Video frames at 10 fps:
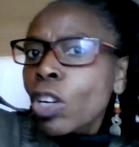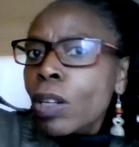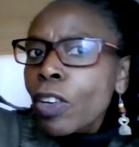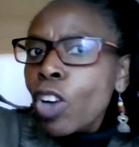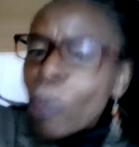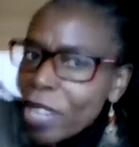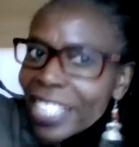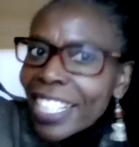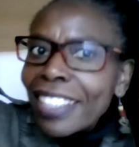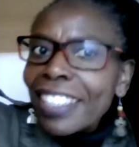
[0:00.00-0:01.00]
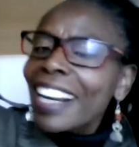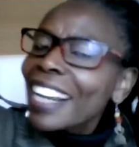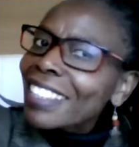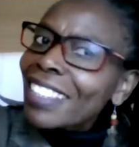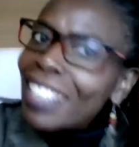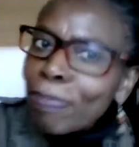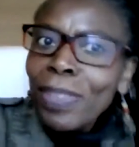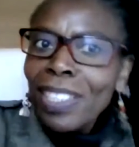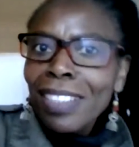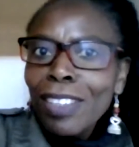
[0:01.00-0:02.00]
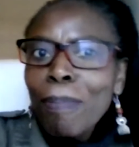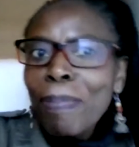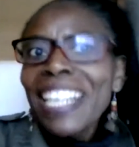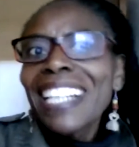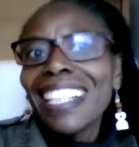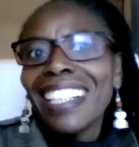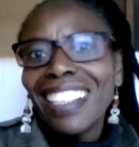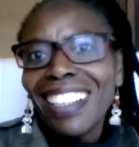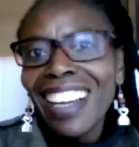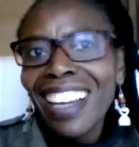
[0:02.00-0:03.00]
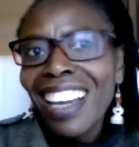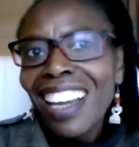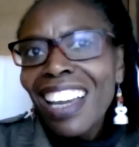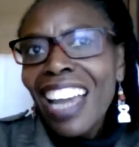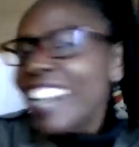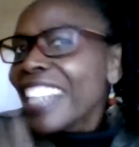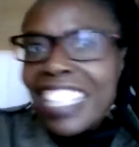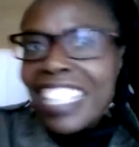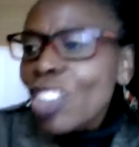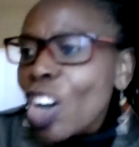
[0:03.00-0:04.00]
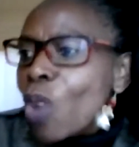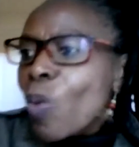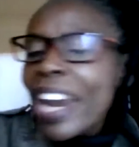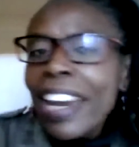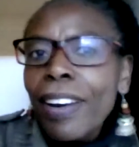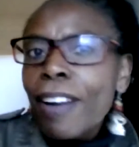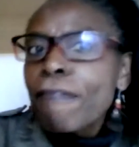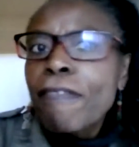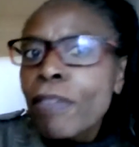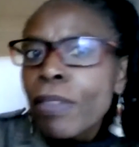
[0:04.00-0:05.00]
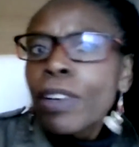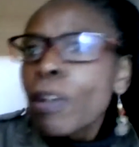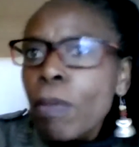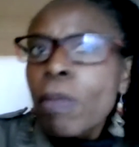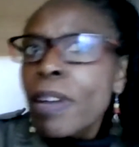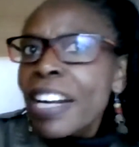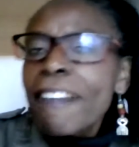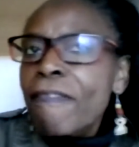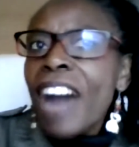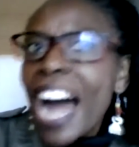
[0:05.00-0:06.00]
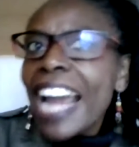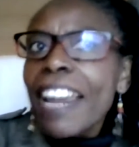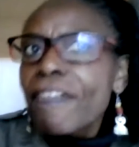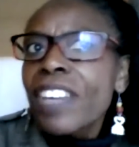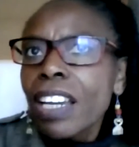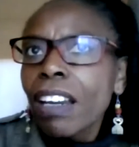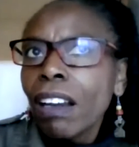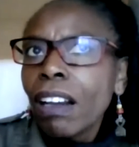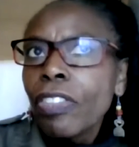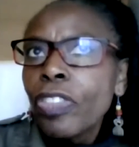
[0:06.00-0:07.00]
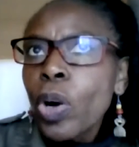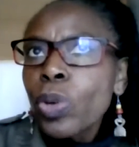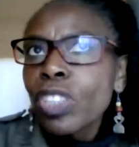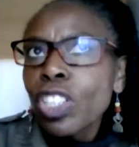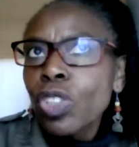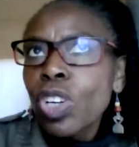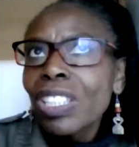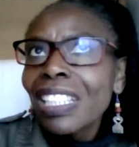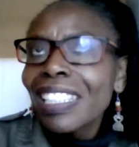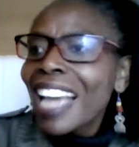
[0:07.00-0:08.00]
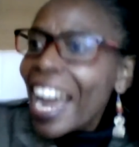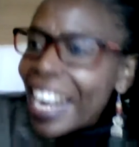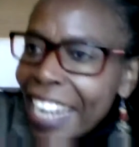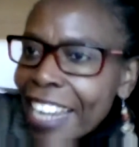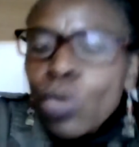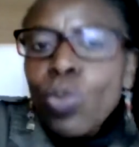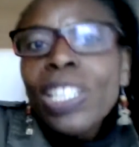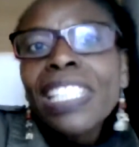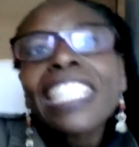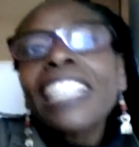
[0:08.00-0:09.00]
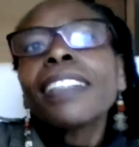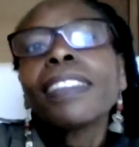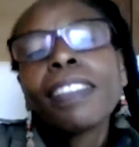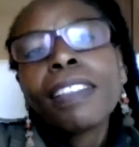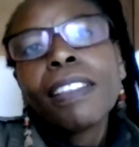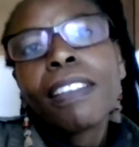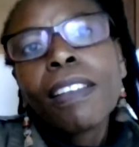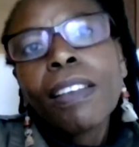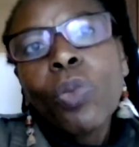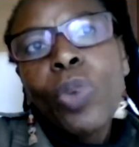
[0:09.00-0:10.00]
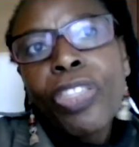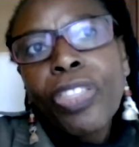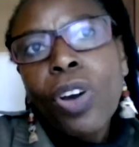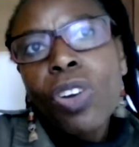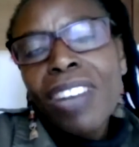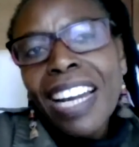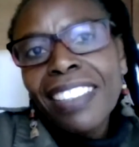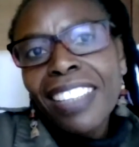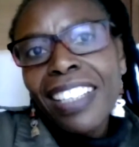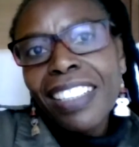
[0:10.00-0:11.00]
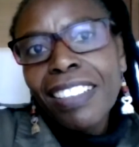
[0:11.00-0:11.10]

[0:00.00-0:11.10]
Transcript: communities that are stripped completely. And there's no way of reviving those resources unless we deal with colonization.